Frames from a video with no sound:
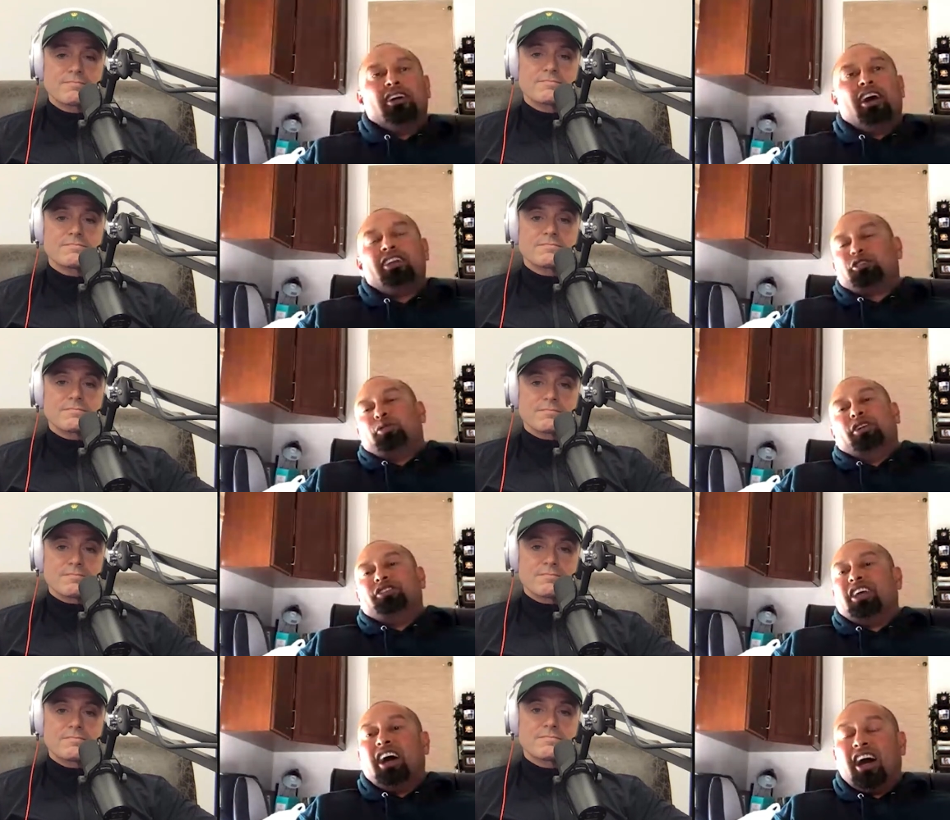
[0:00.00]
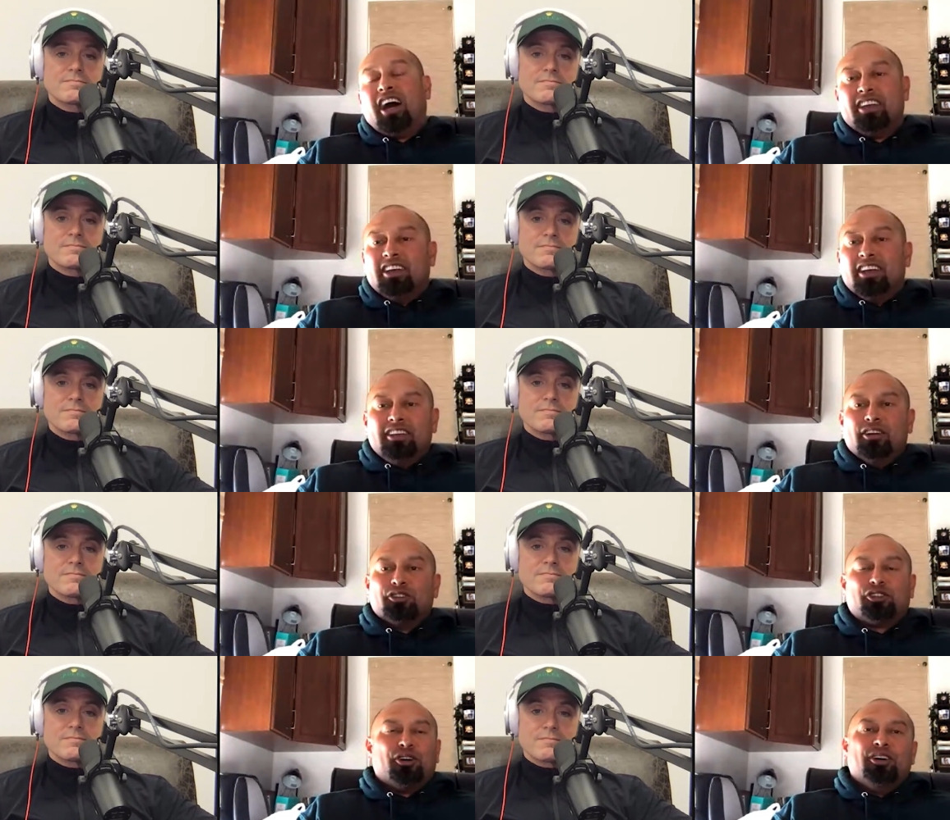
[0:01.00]
Speaker 1: I just want to say hi. You know,
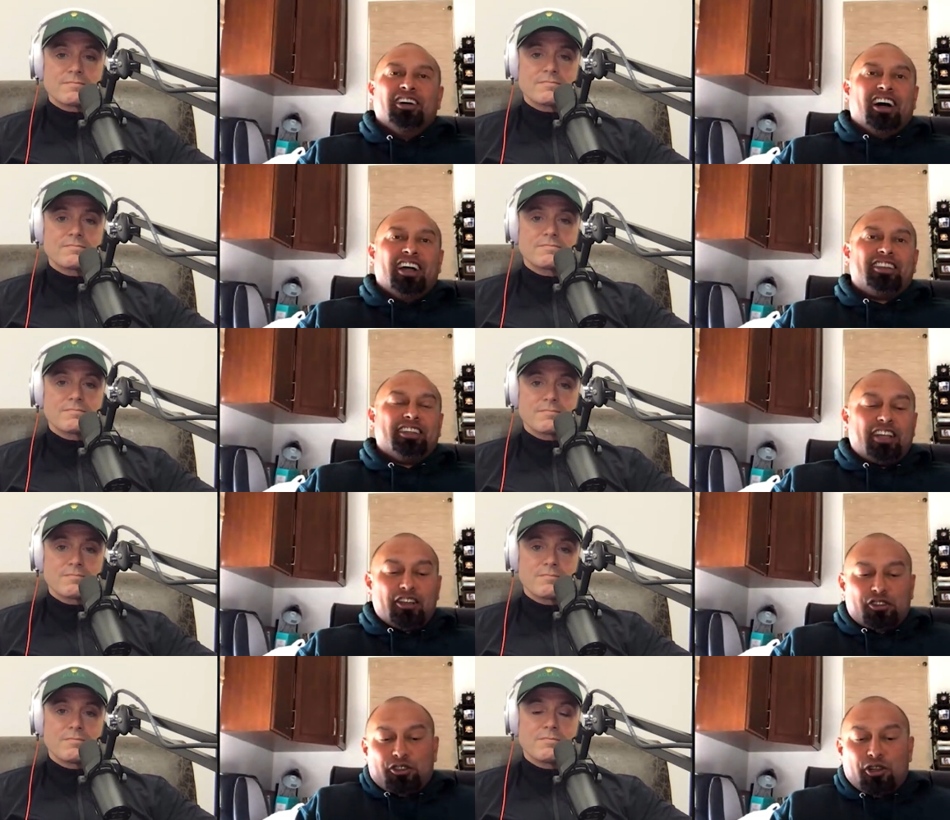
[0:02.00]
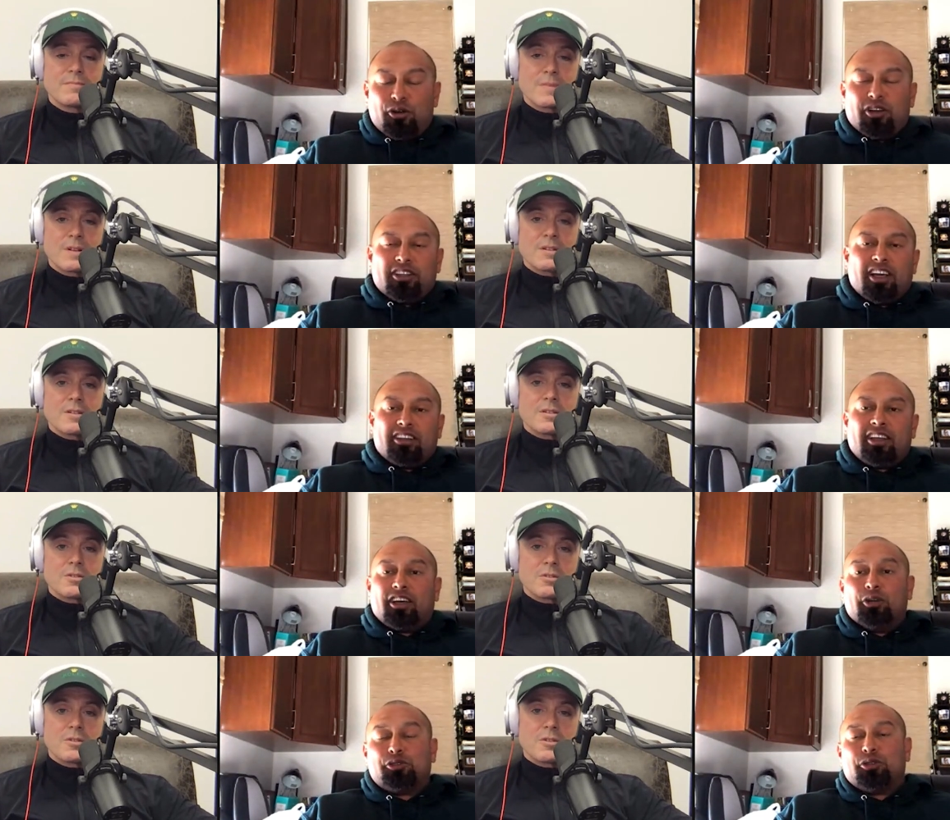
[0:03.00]
so I think that's the slogan that, that
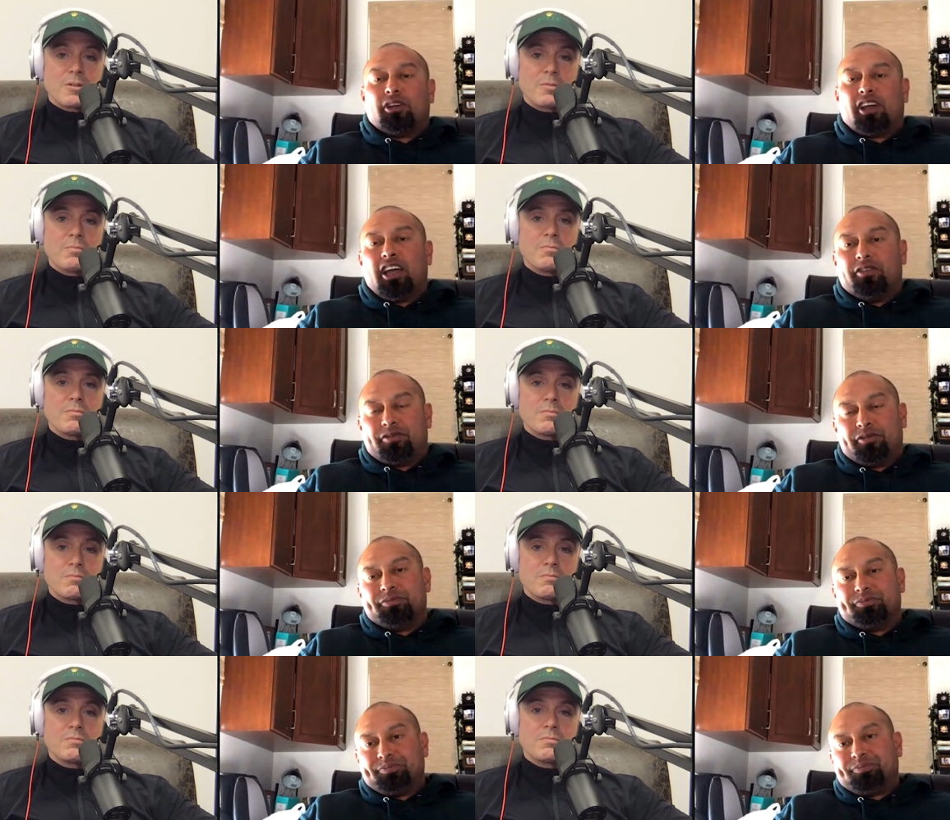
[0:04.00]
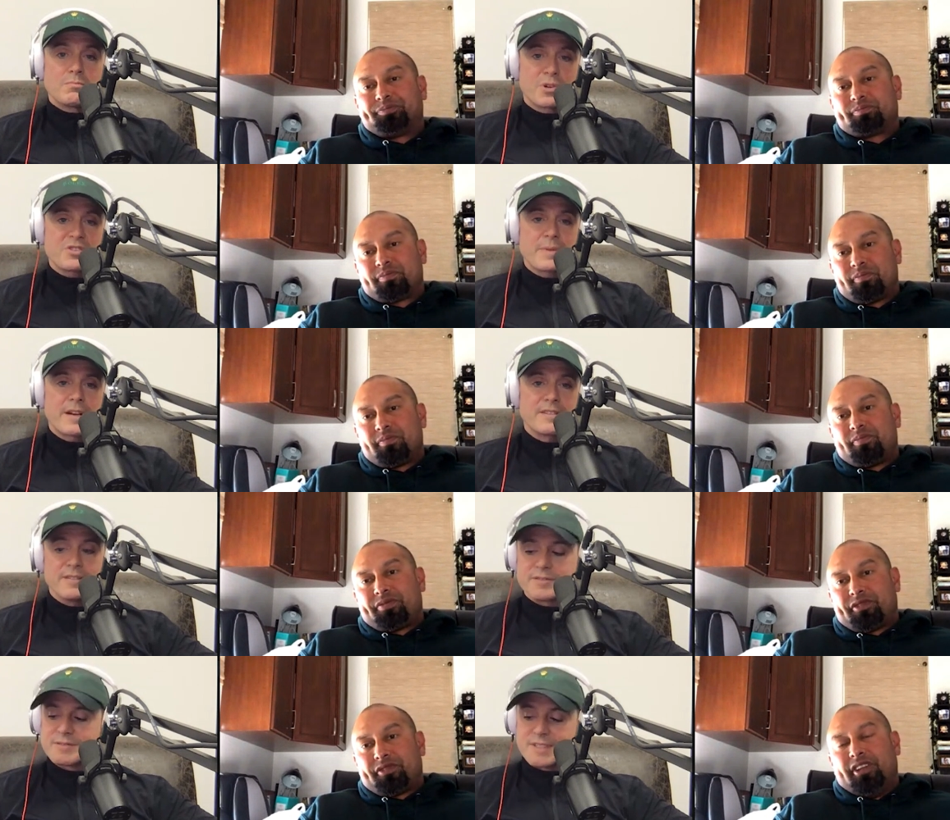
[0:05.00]
helps you in life.
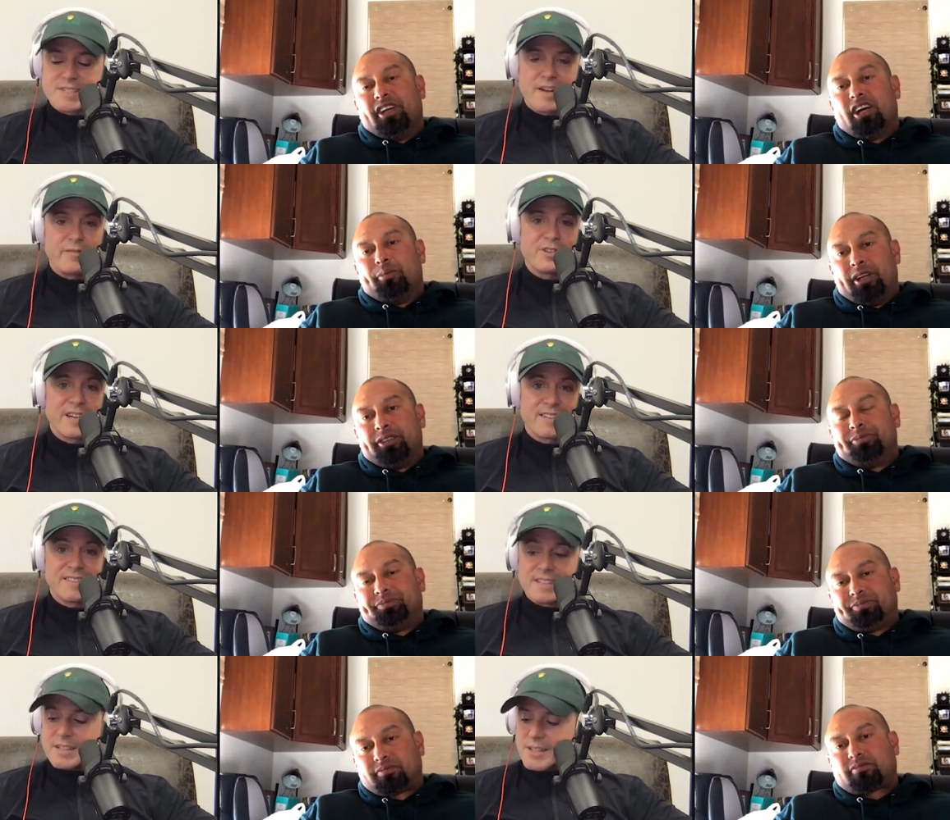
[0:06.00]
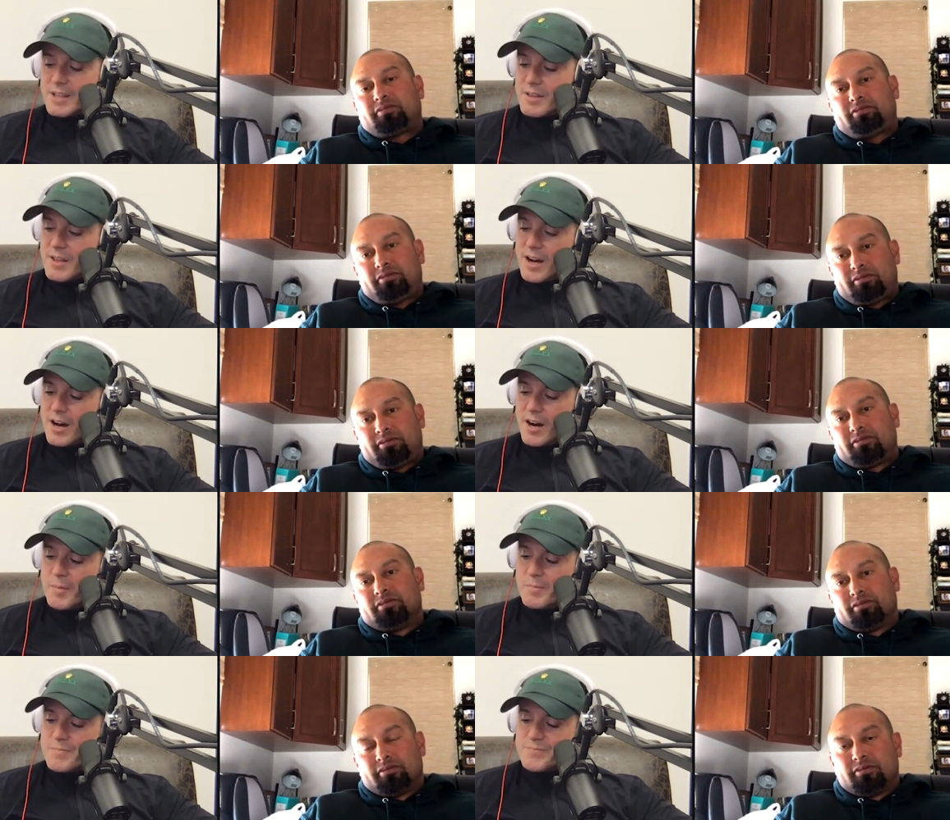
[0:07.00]
Perspective.
Speaker 2: It's yeah, everything. Man.
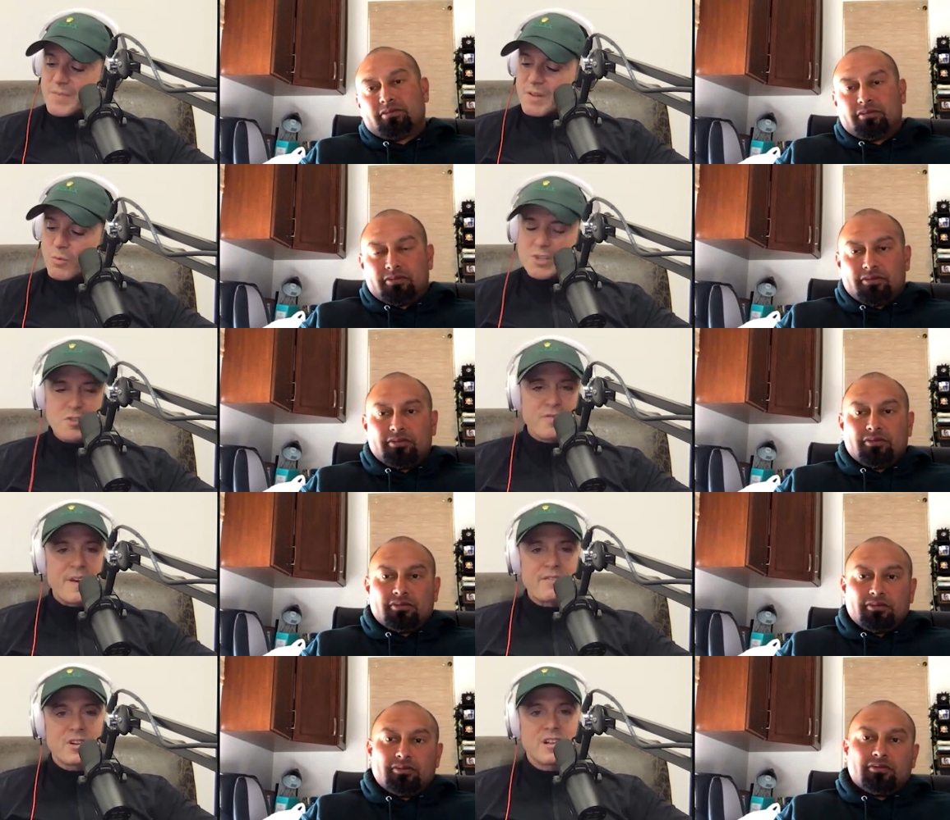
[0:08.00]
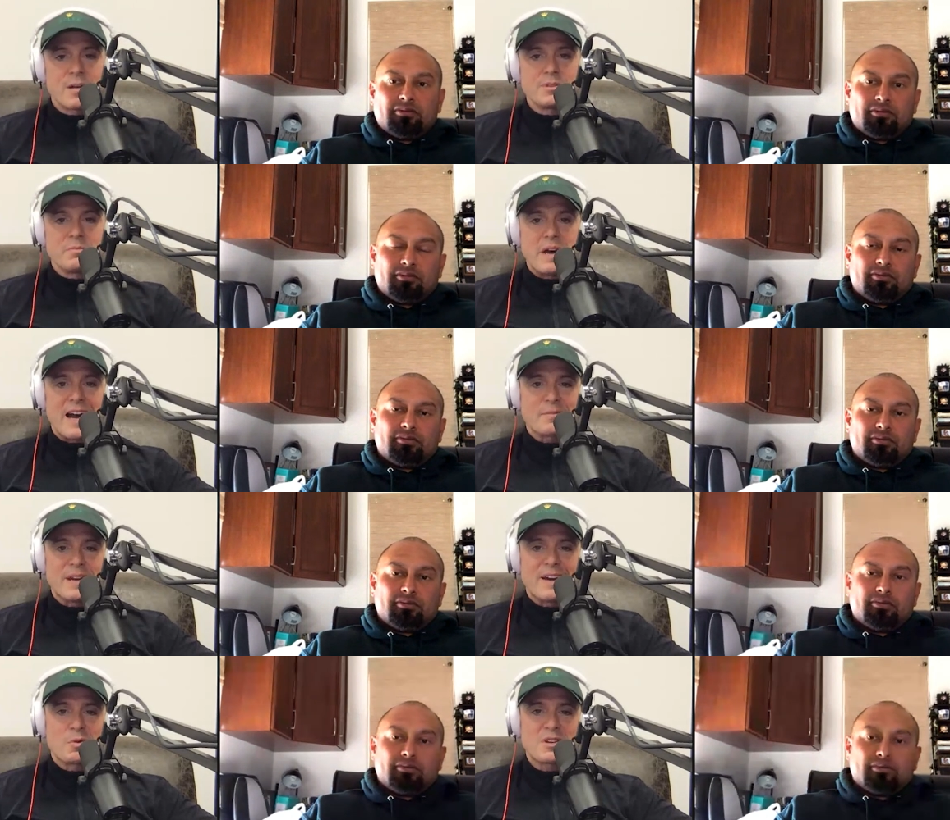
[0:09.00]
Um, what's your favorite club in the bag,
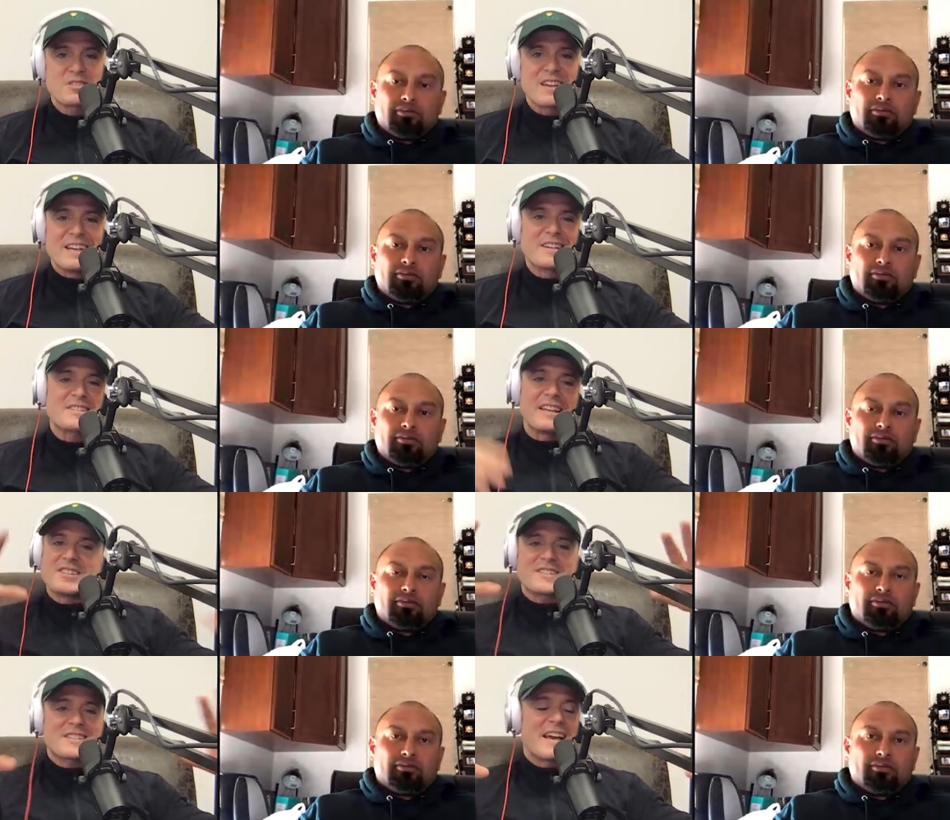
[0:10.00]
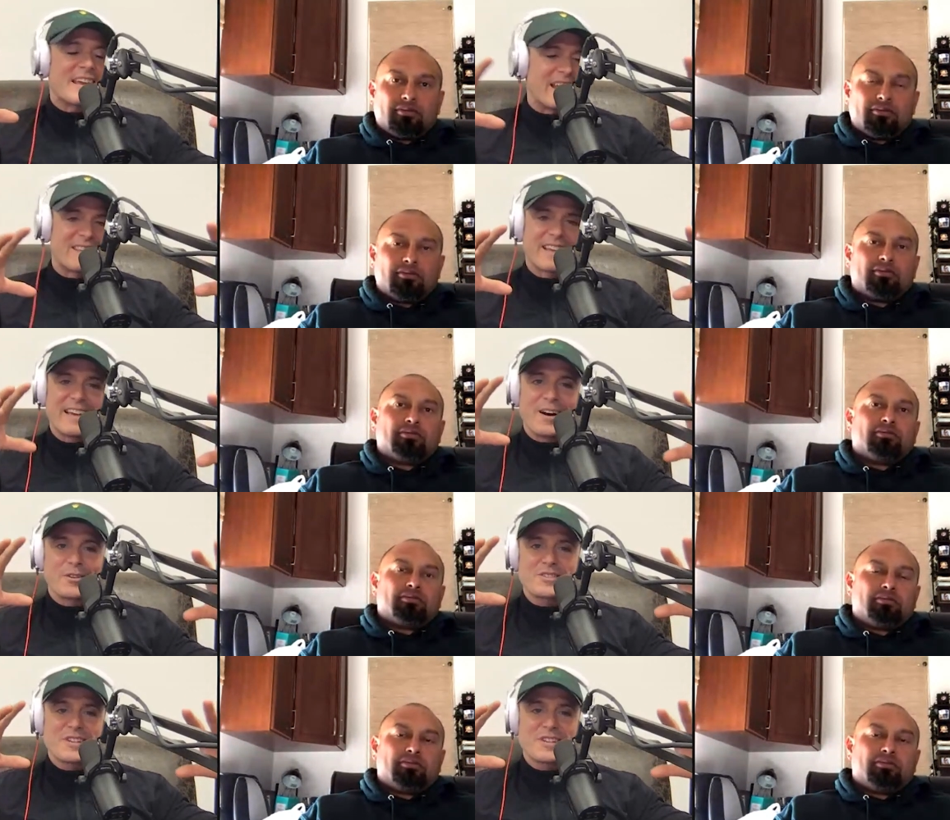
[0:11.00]
man? Where's the, cause just like anything else,